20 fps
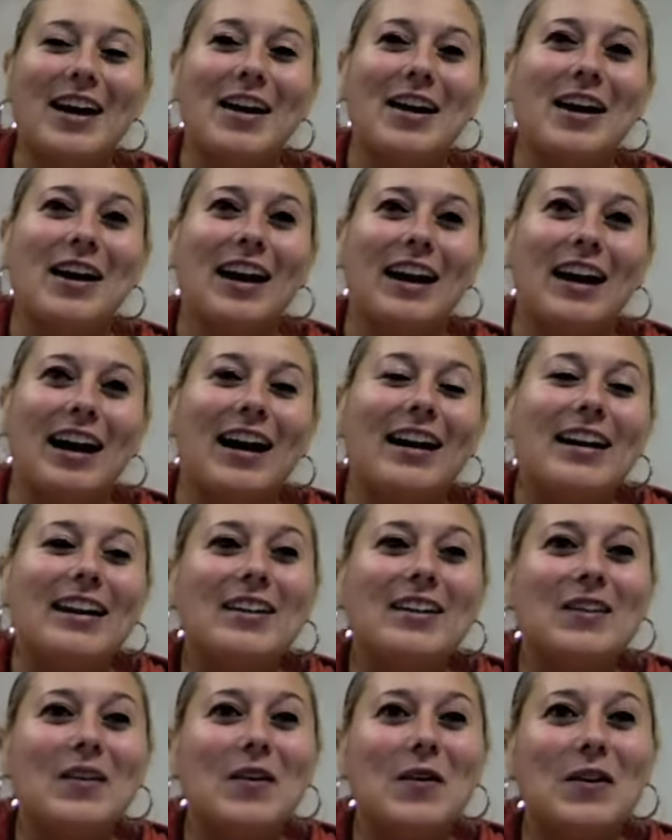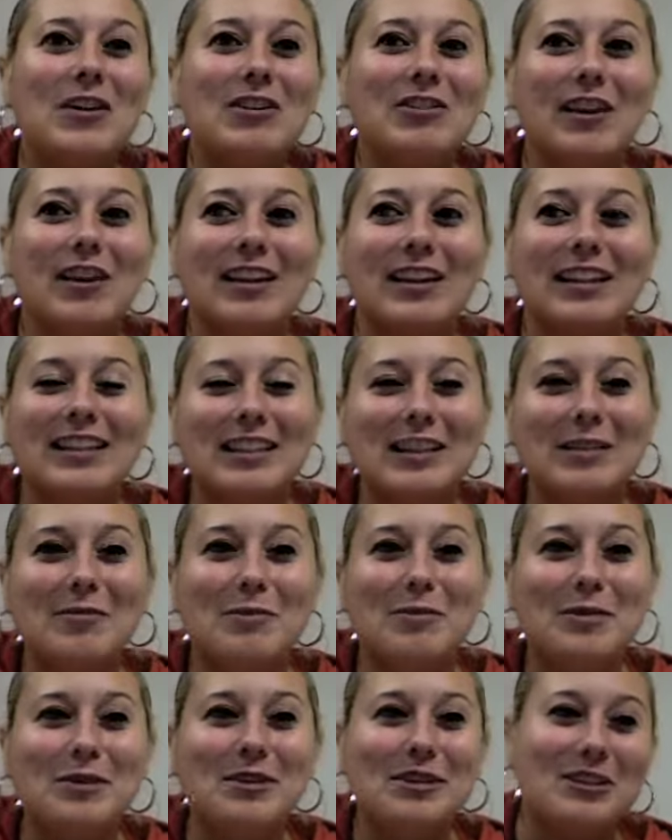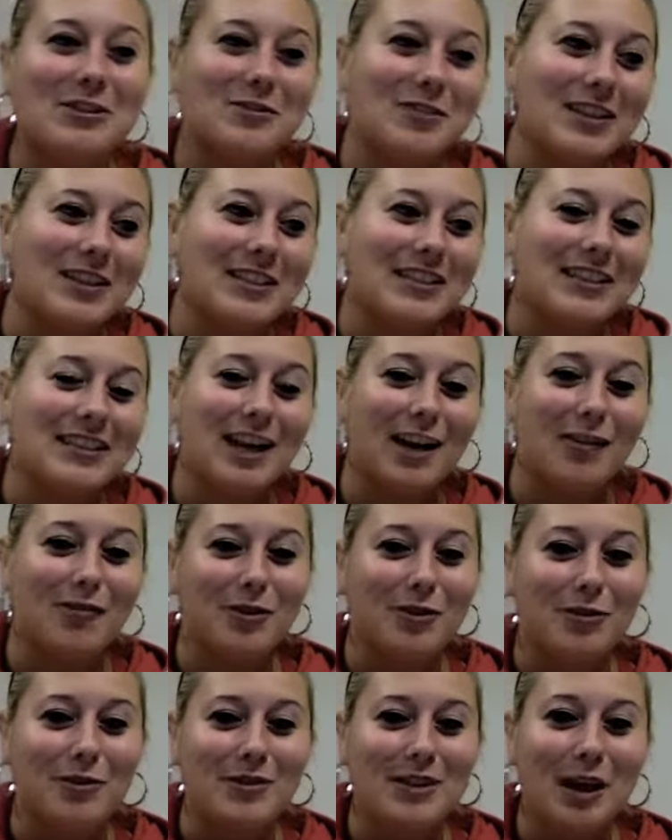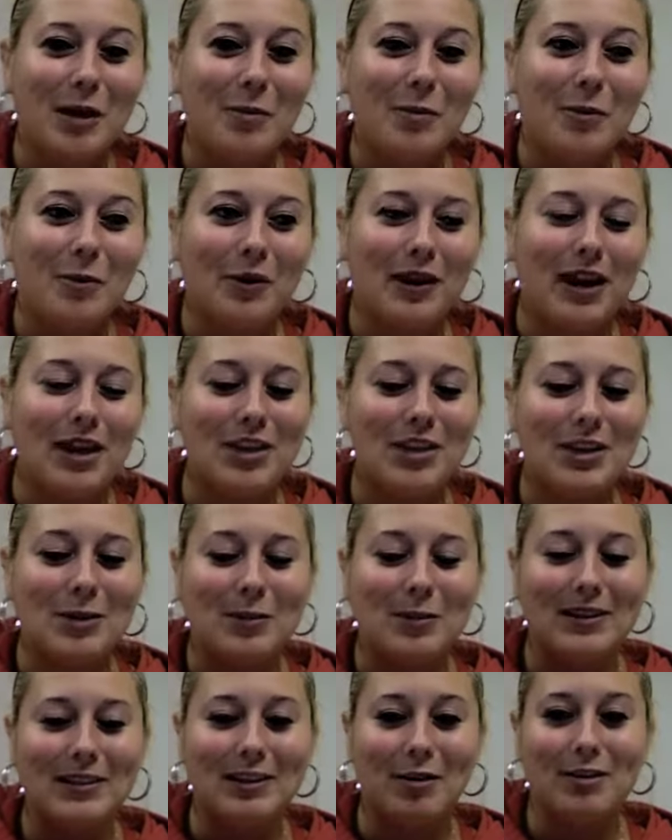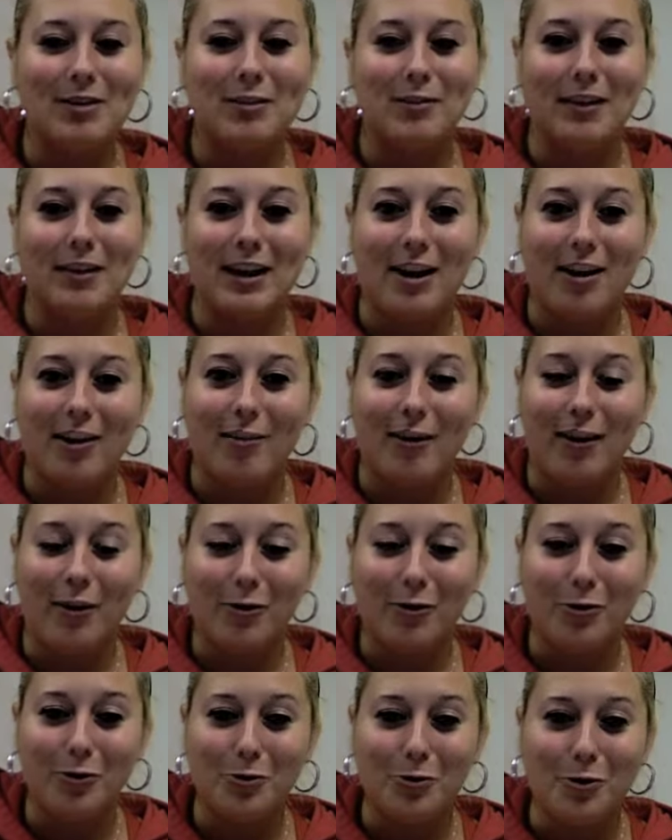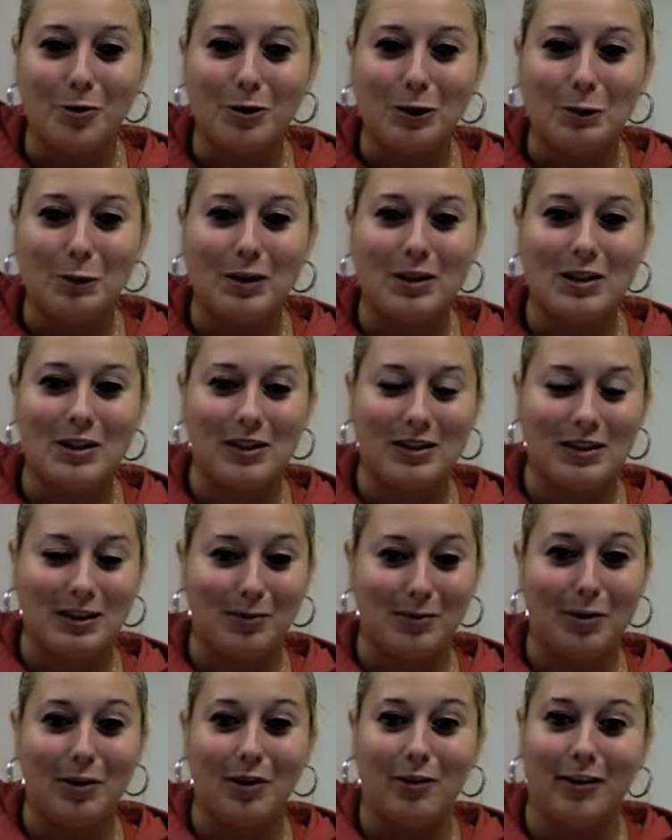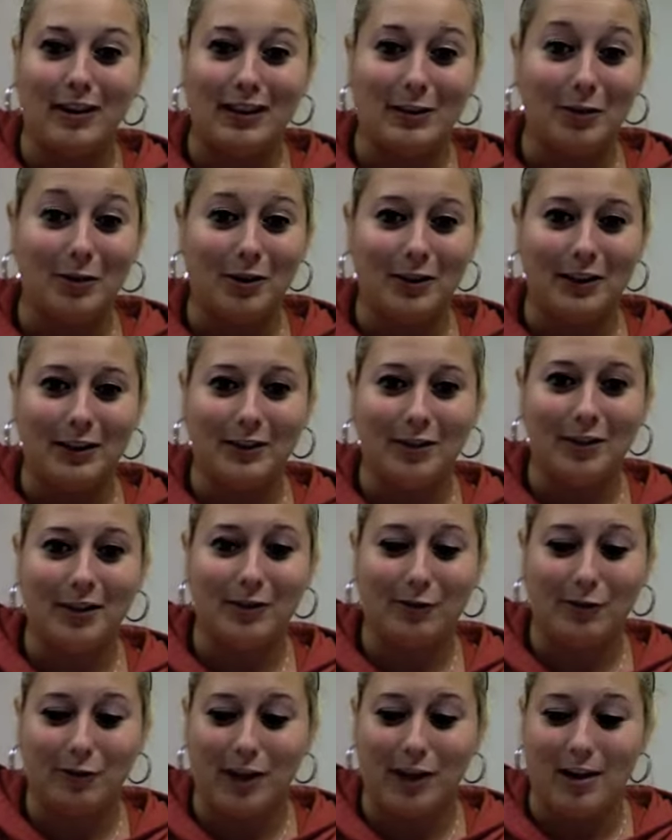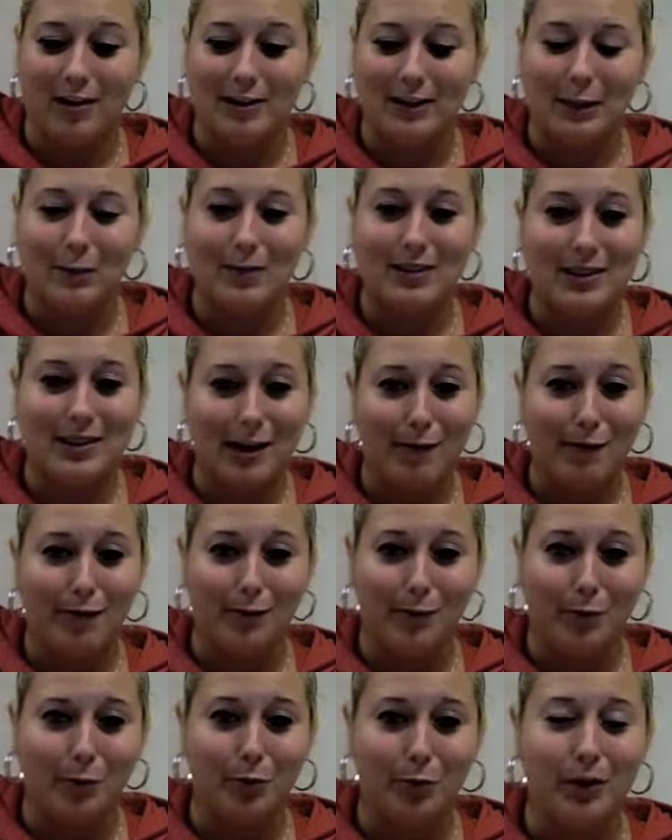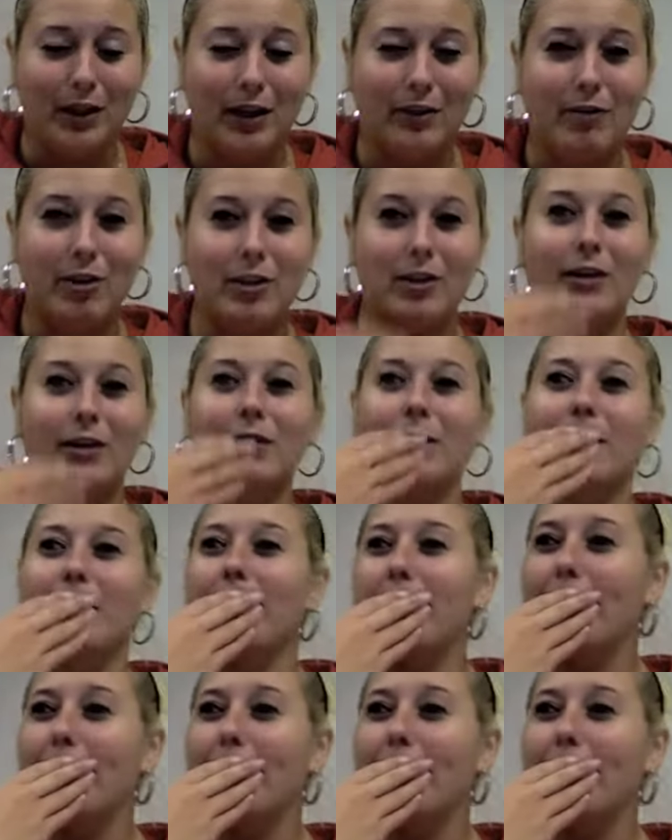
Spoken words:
And, like, I didn't know if I liked him more or if I liked the guy from the hotel more. And I think because I was already around Kuko so much because I'm around him all day long for the entertainment staff and the pool and everything.